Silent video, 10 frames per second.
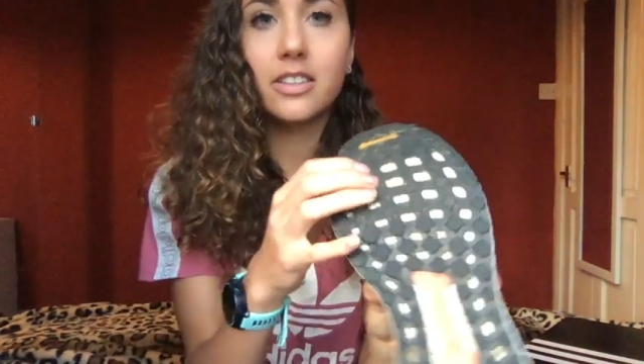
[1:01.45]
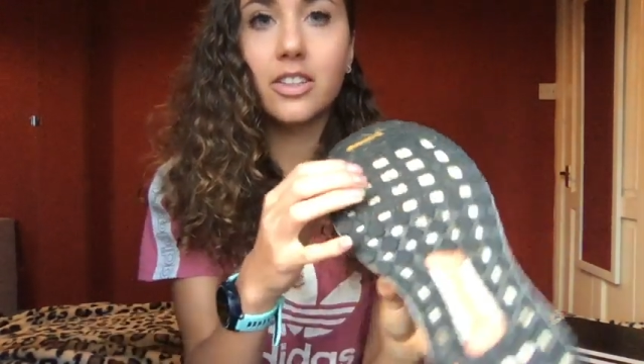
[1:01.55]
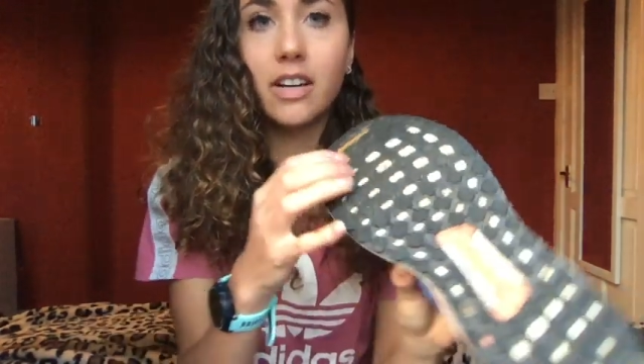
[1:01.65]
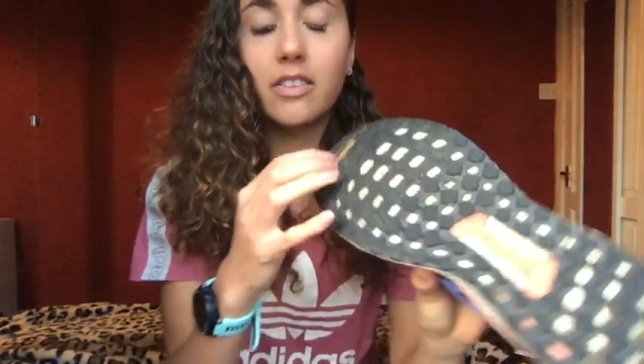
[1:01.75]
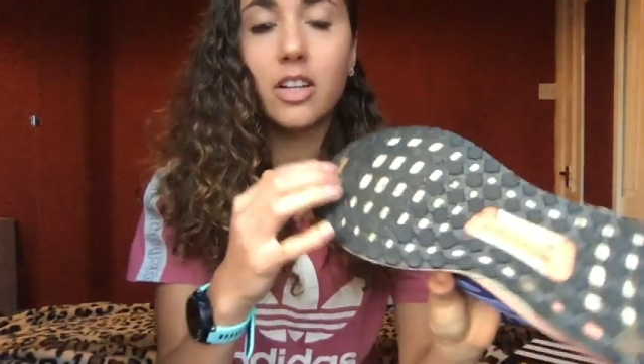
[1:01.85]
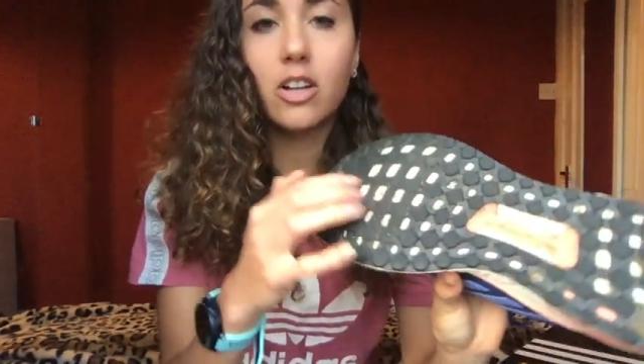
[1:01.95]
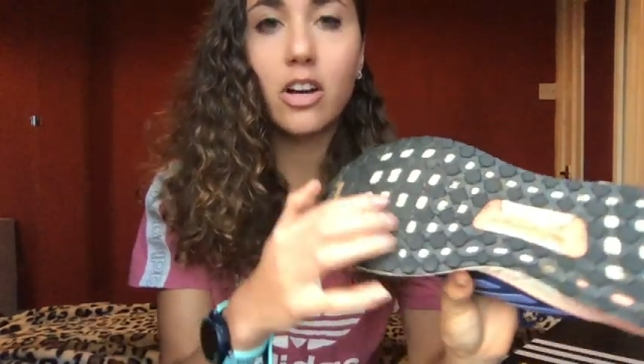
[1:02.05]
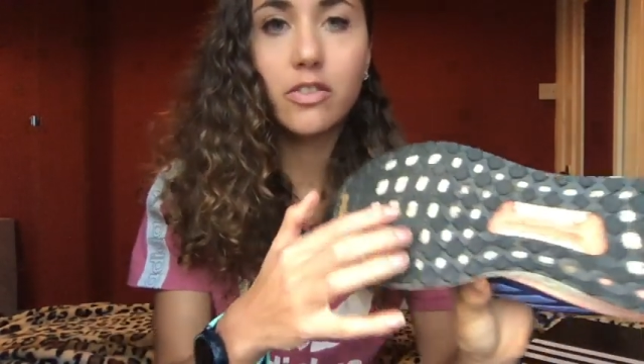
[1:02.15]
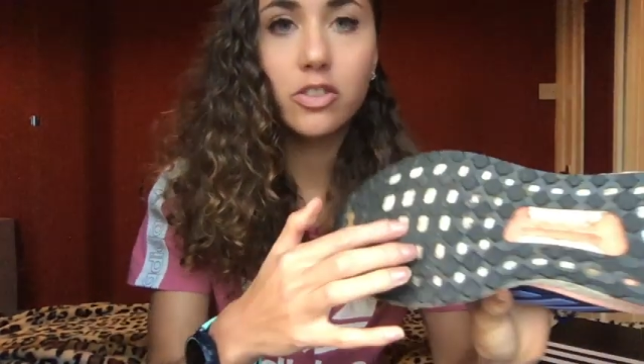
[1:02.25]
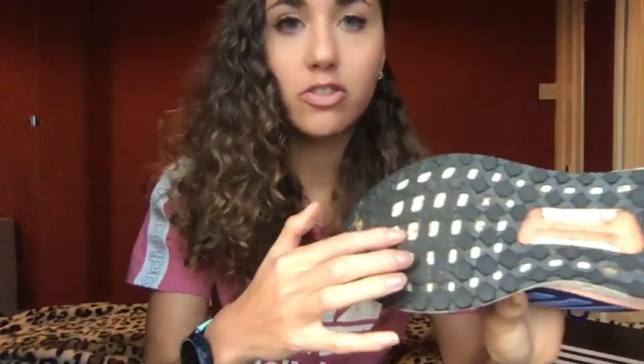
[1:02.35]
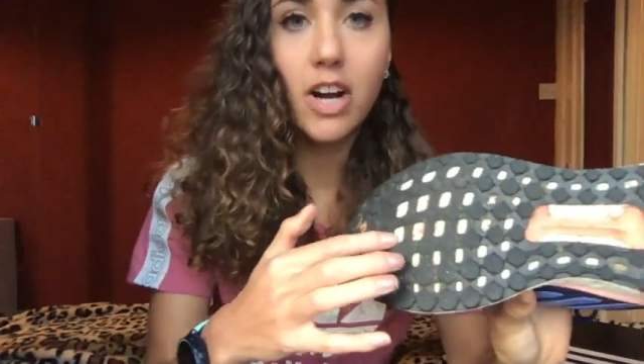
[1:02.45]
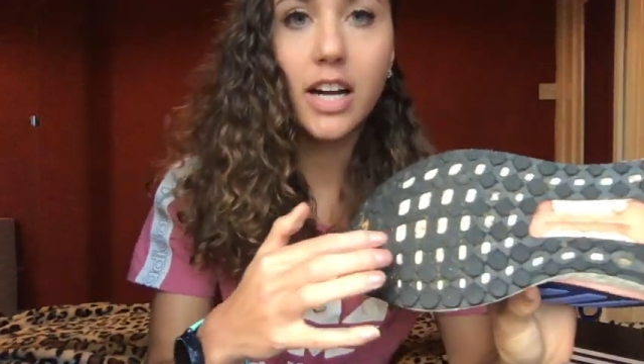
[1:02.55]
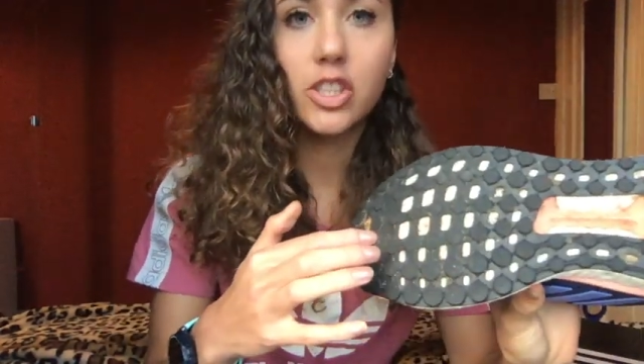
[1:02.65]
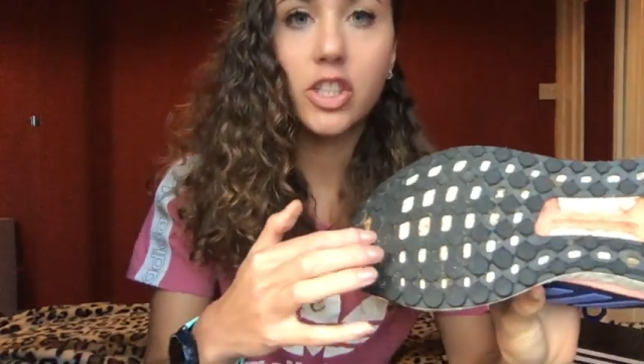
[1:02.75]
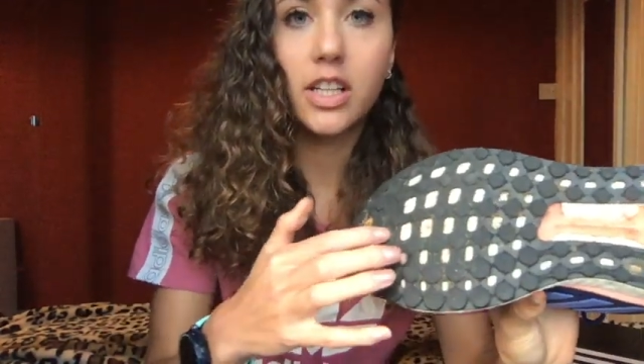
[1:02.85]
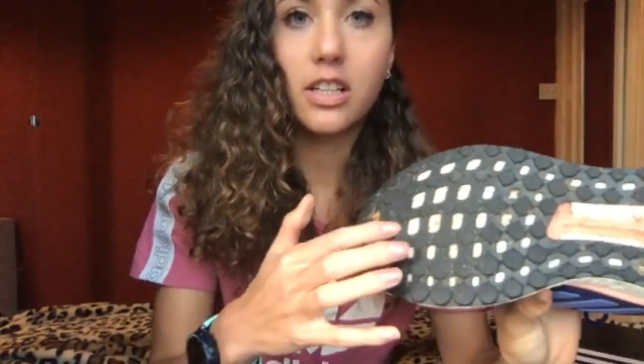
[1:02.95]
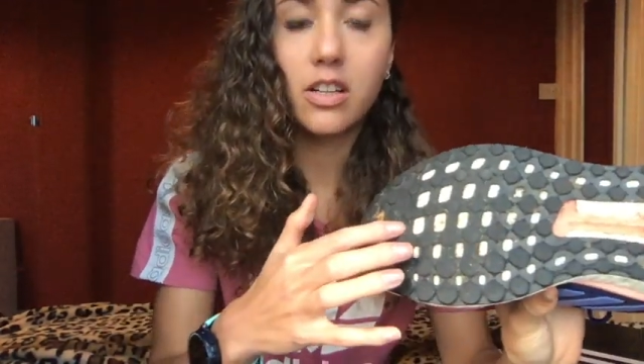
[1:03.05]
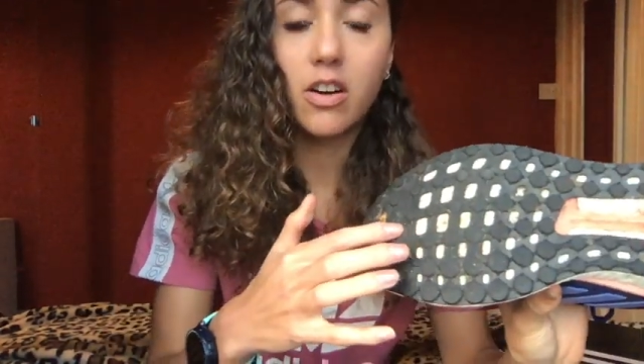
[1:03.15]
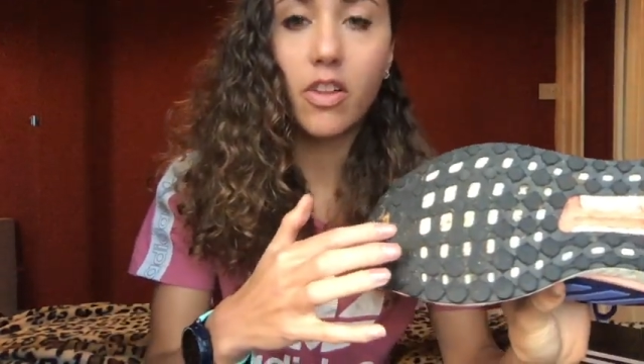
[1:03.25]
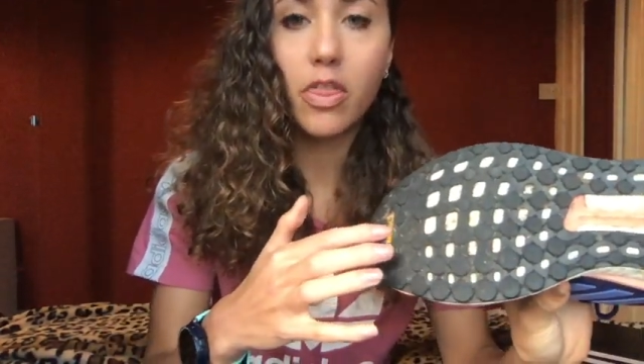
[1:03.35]
you have a lot of traction
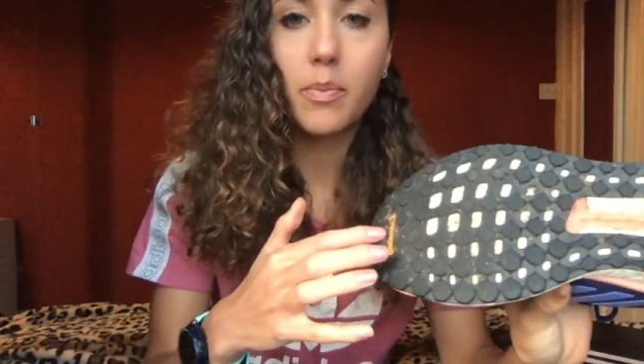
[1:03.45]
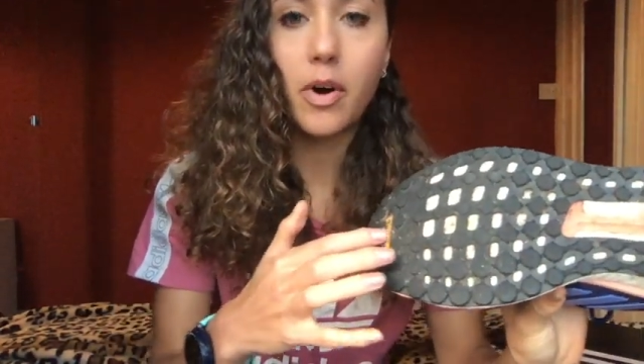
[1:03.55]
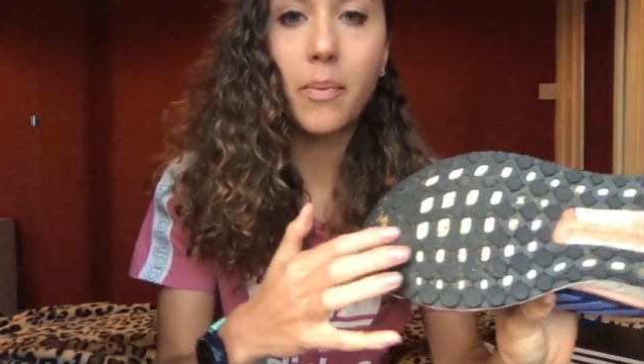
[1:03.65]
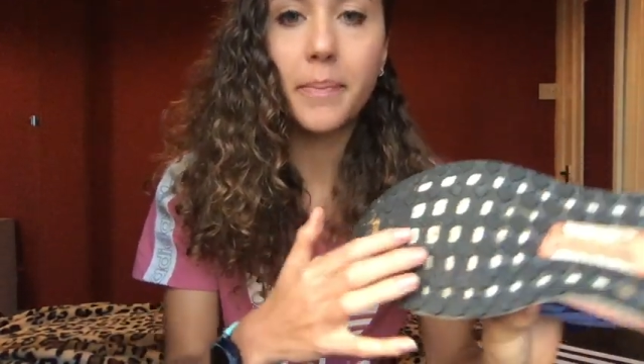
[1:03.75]
on the bottom